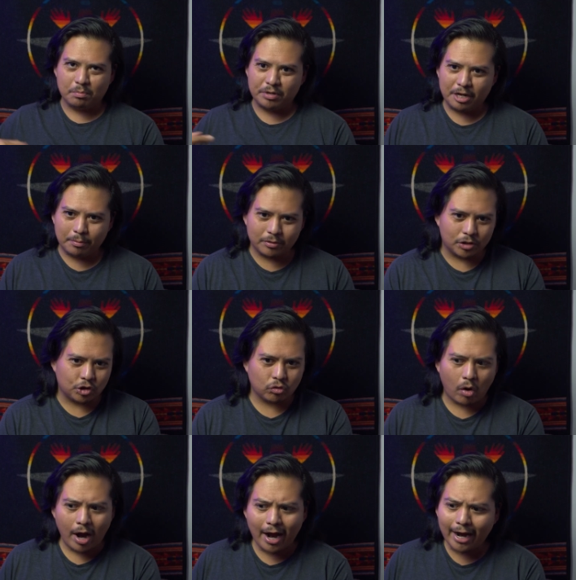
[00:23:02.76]
to be able to
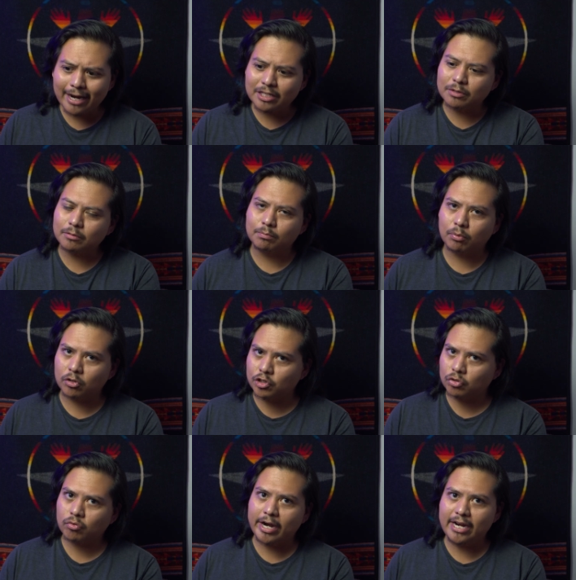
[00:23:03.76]
try to
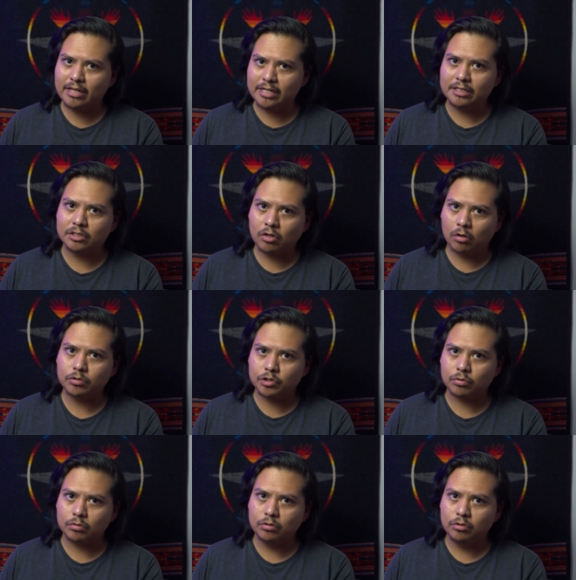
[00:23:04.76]
portray these
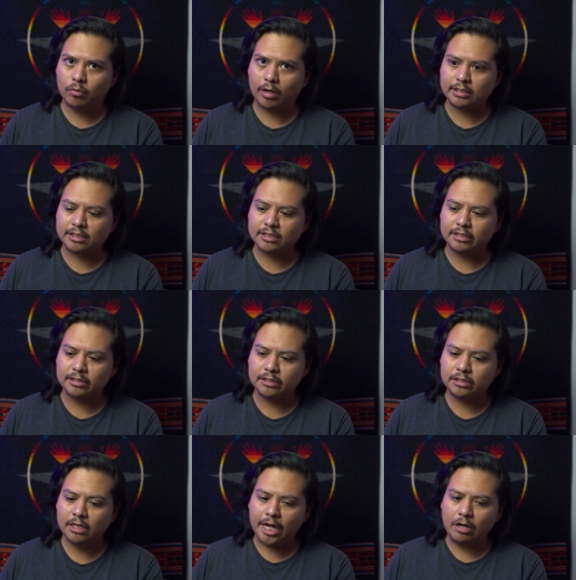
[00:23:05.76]
cultural
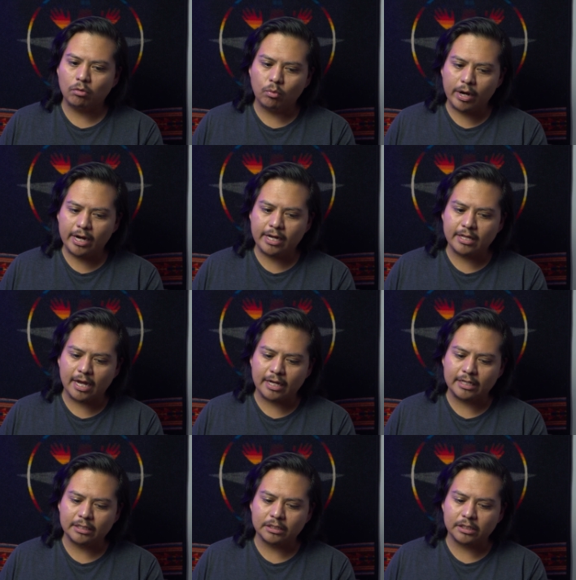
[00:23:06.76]
nuances in a way
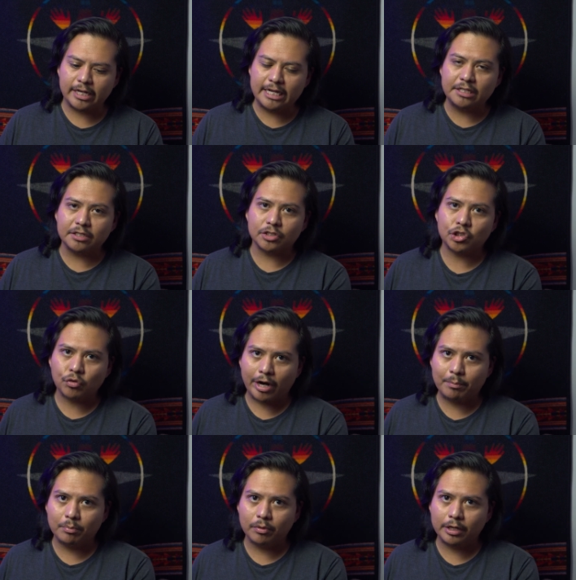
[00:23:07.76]
that isn't
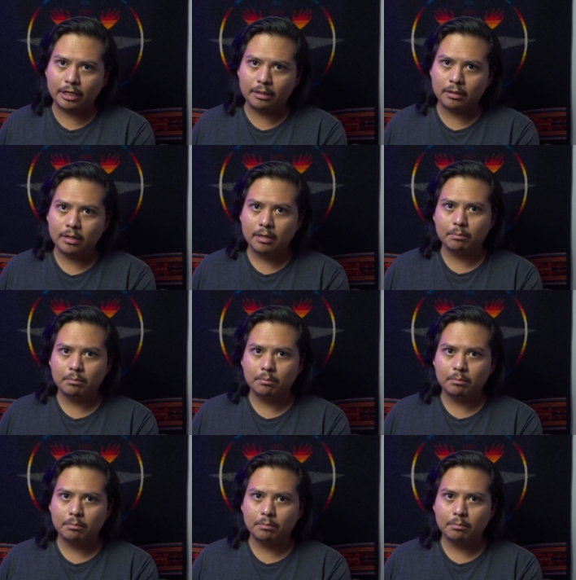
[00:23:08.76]
trampling,